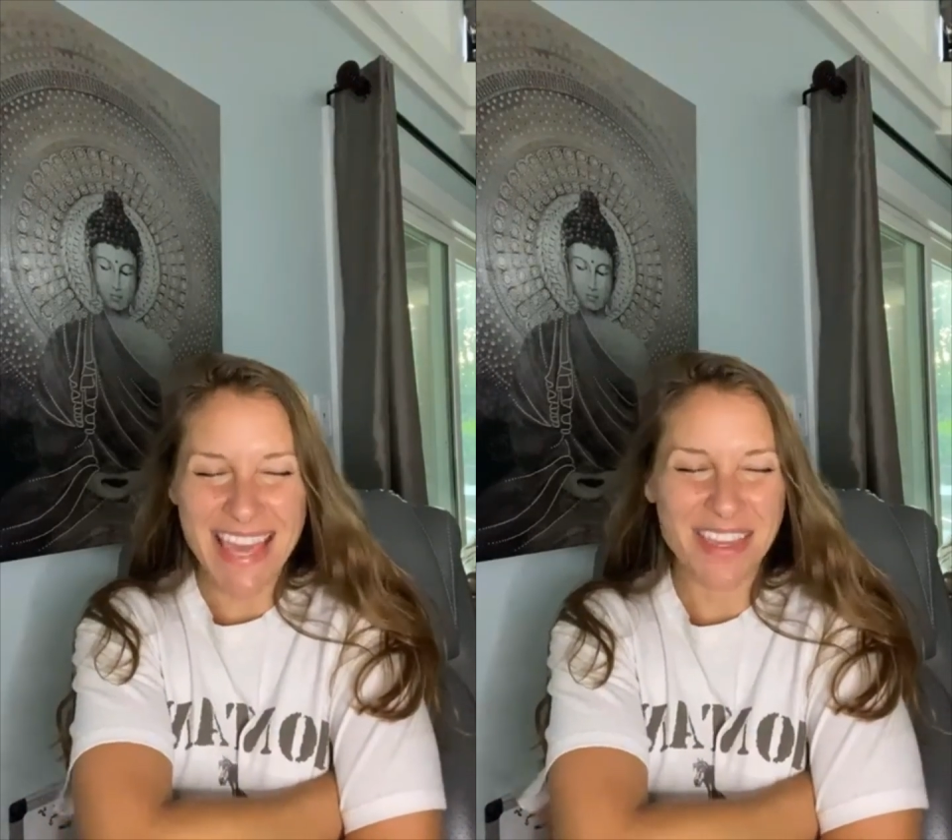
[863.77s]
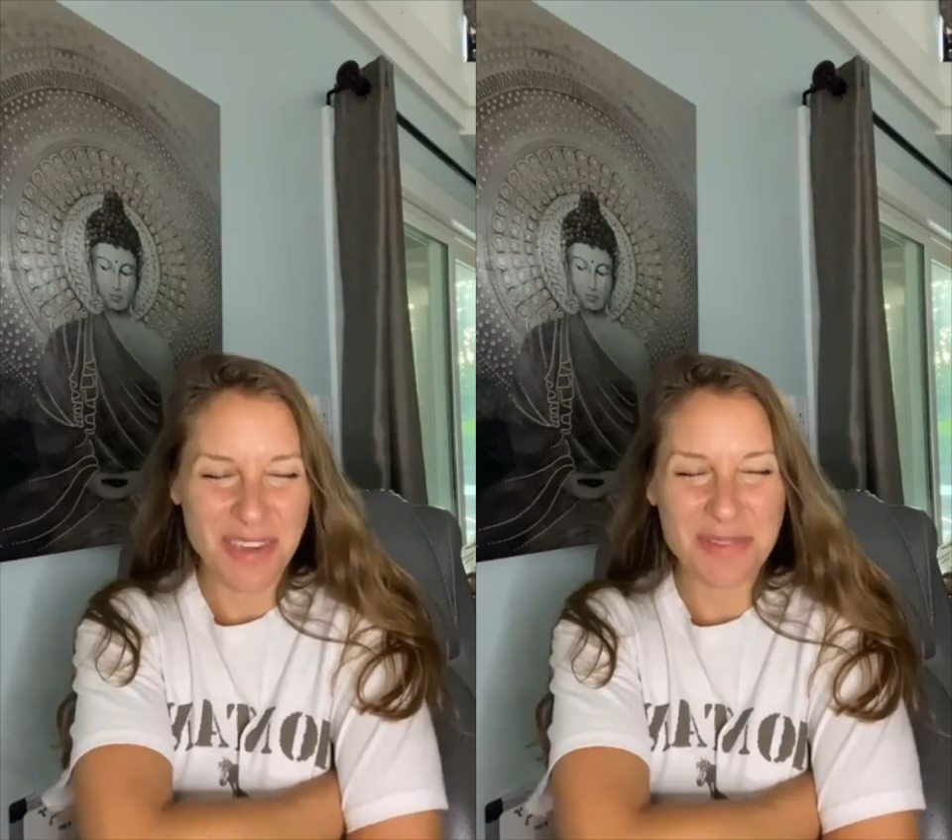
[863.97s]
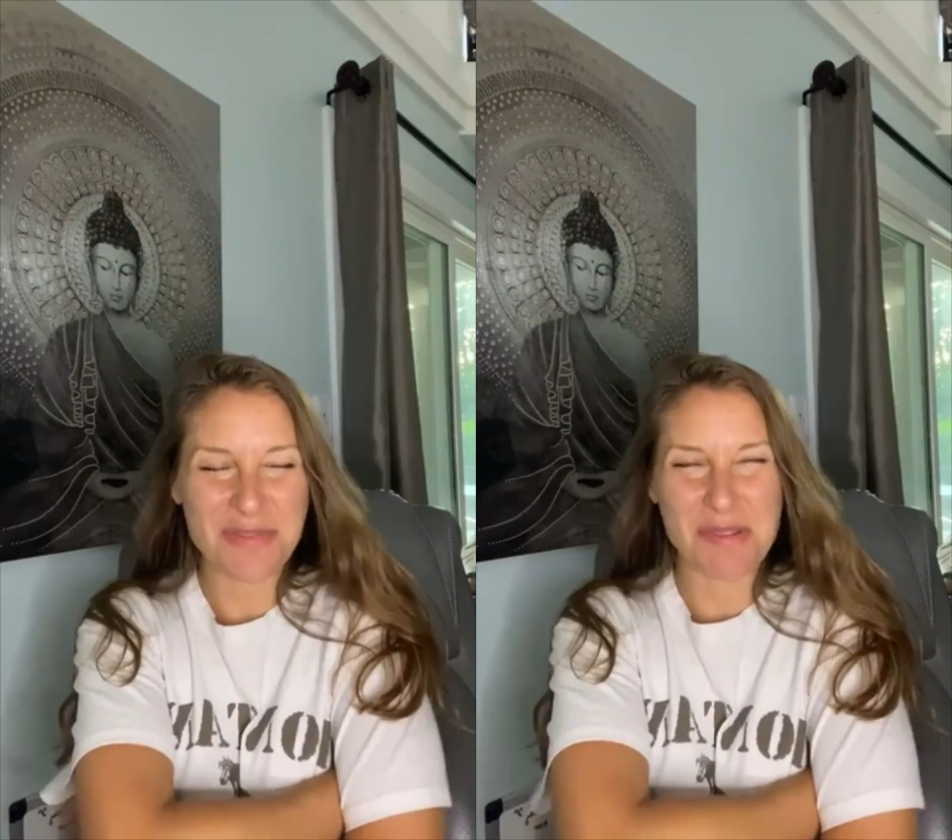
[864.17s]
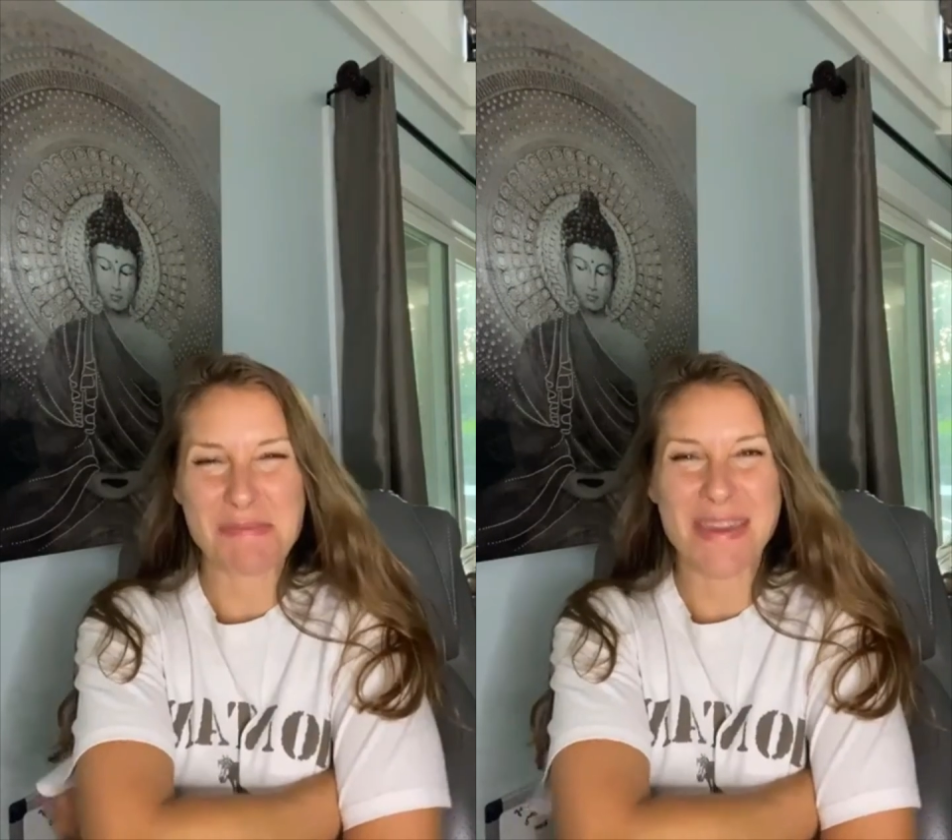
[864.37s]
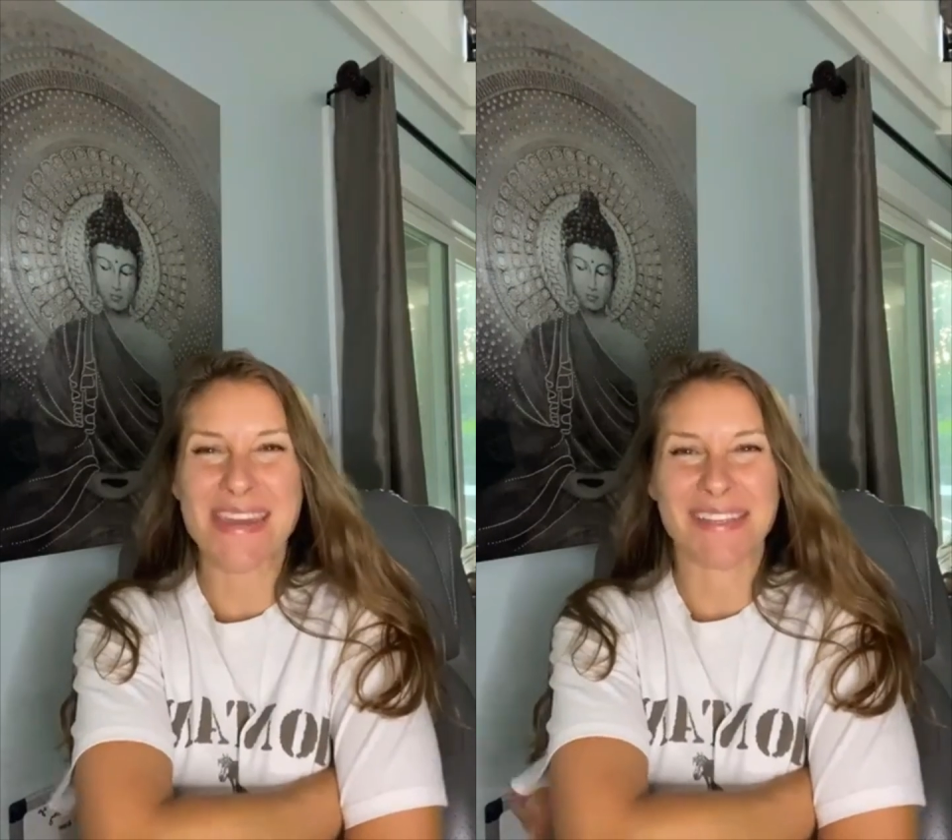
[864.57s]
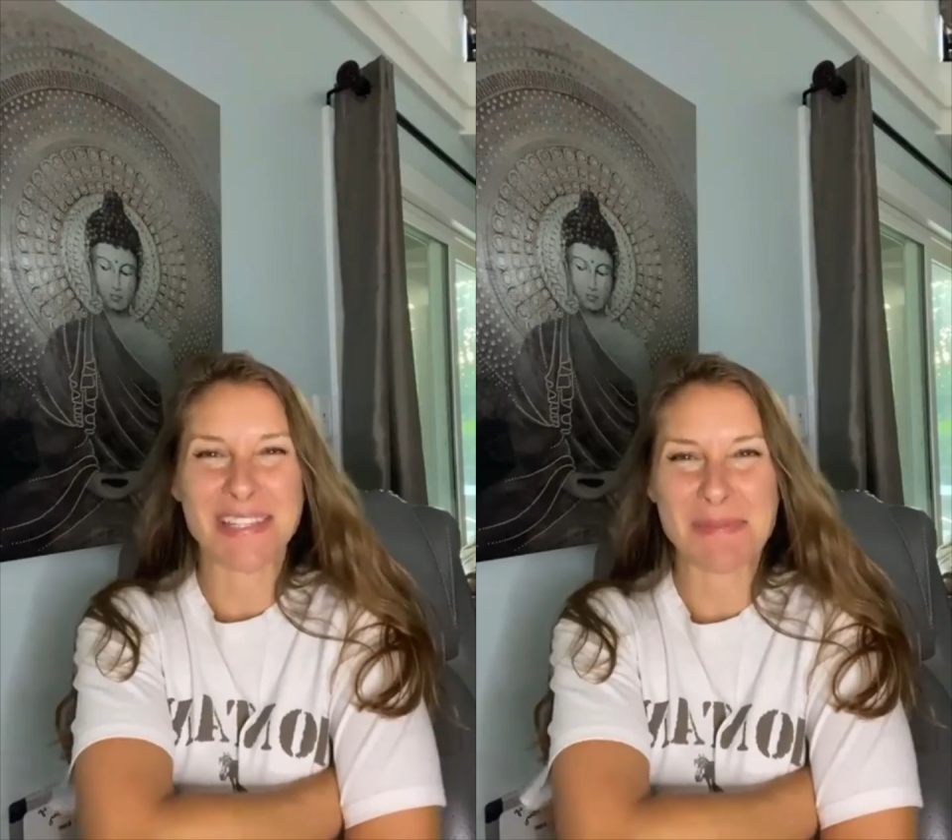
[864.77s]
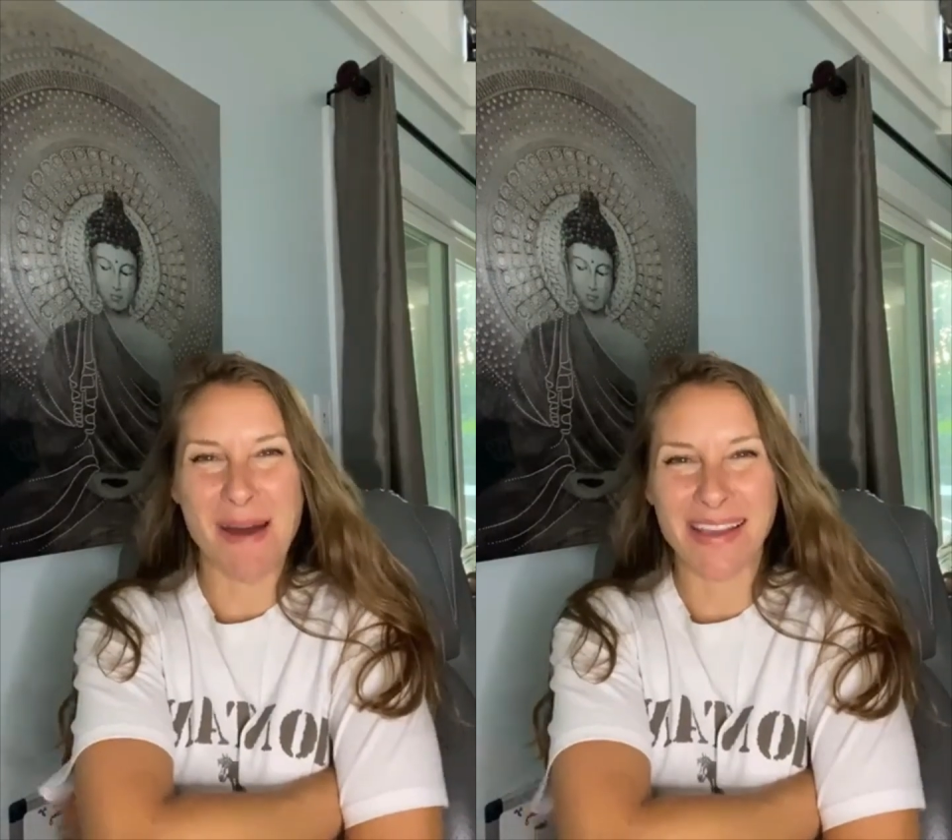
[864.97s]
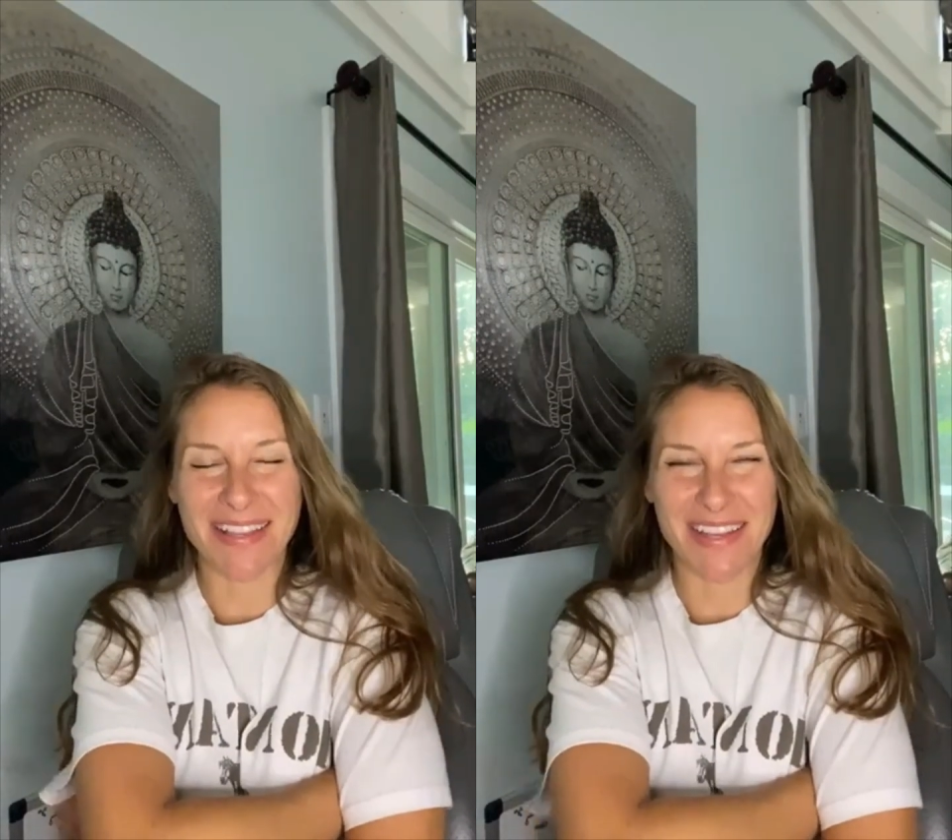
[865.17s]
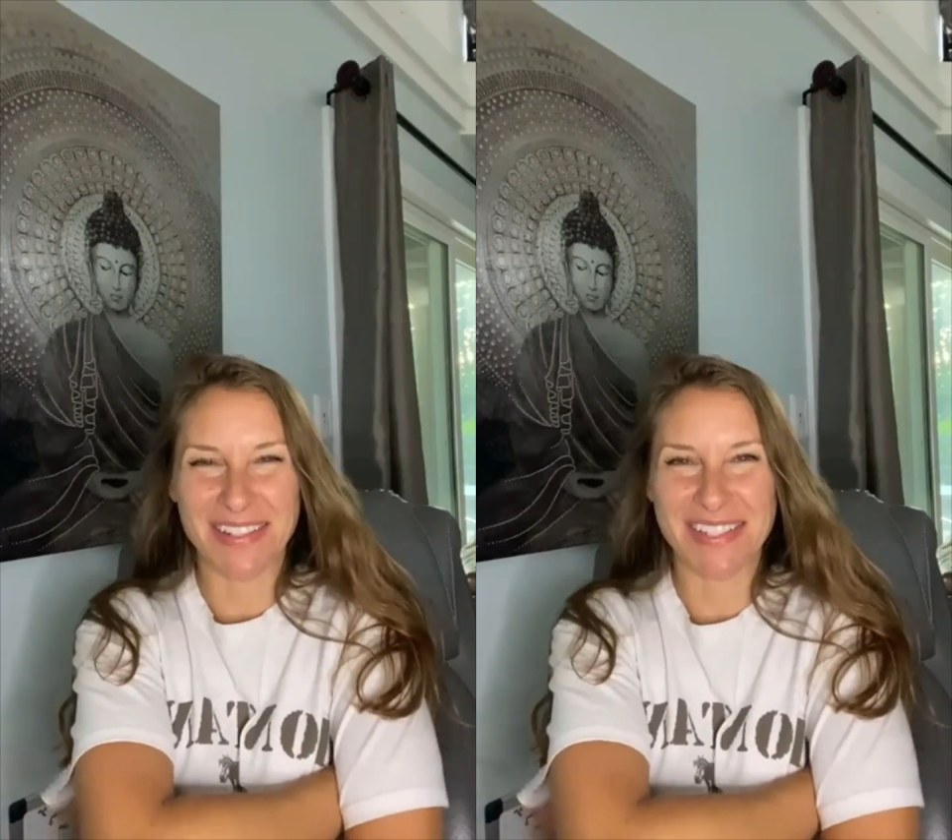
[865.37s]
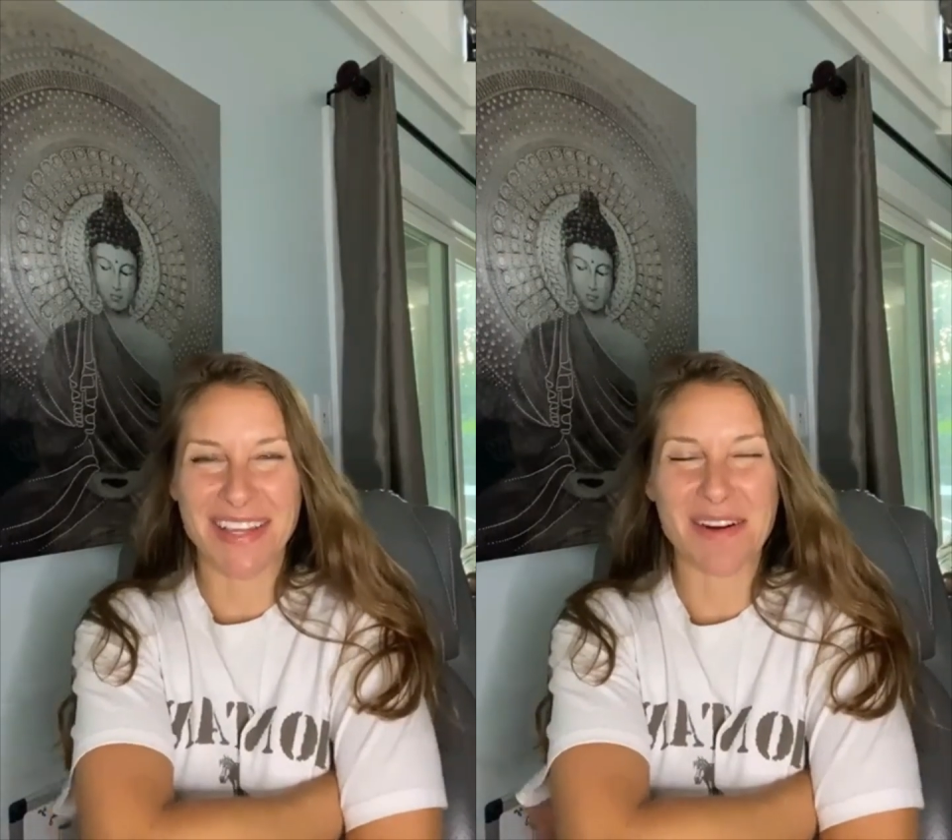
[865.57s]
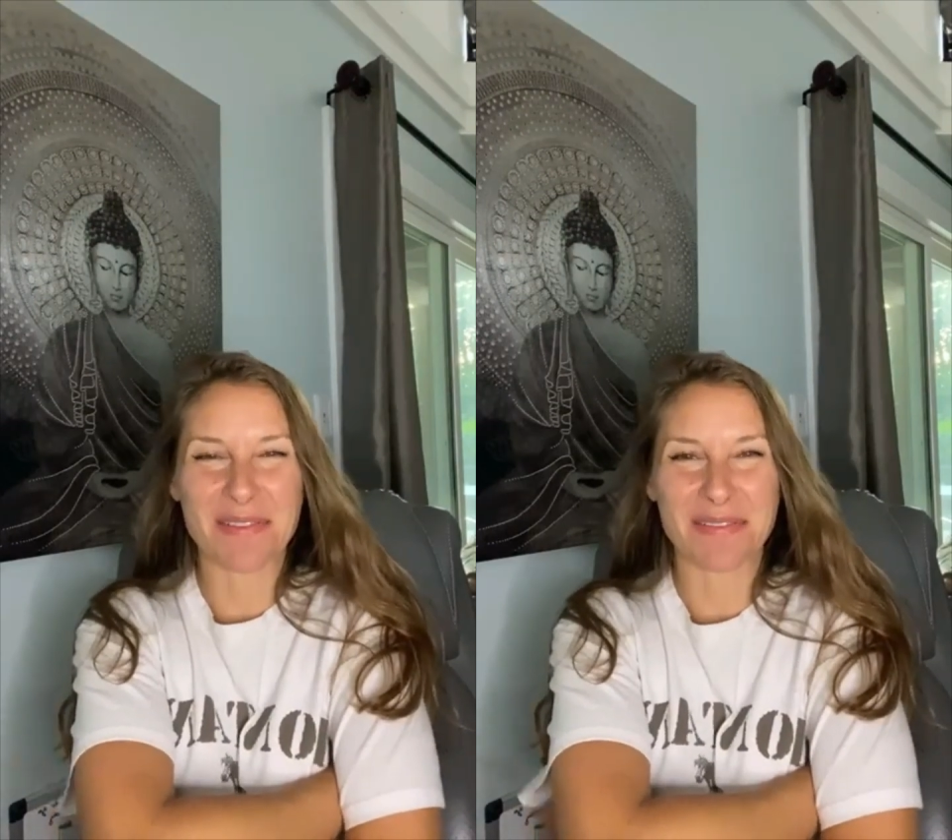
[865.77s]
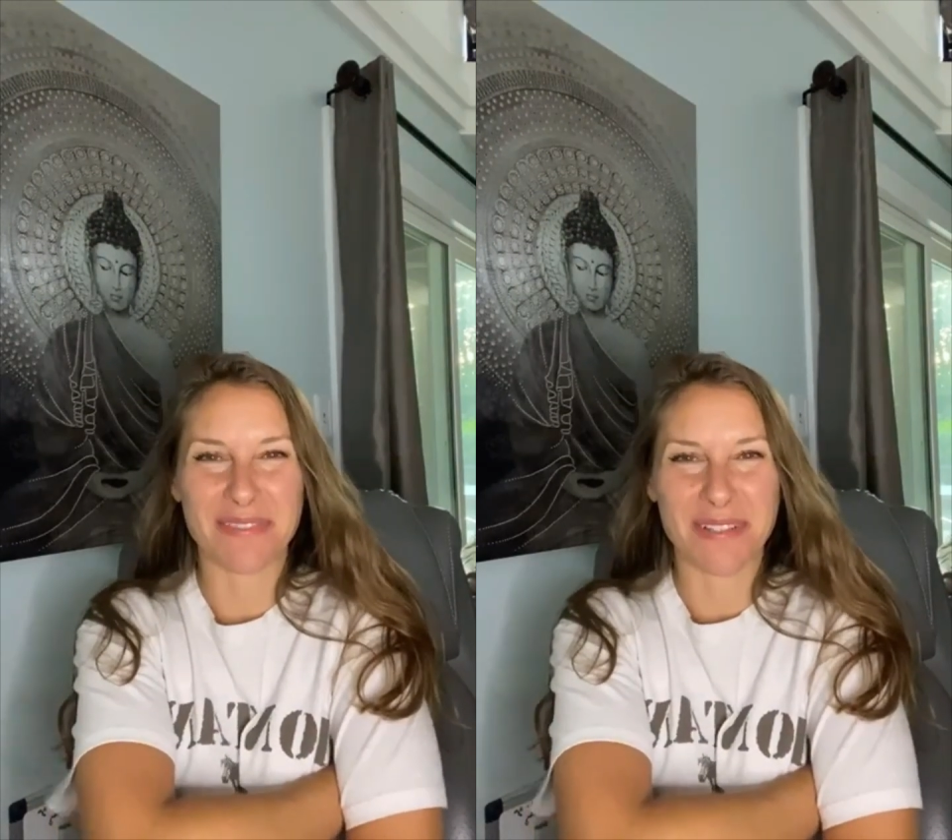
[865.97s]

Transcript: thank you for me and smile at yourself.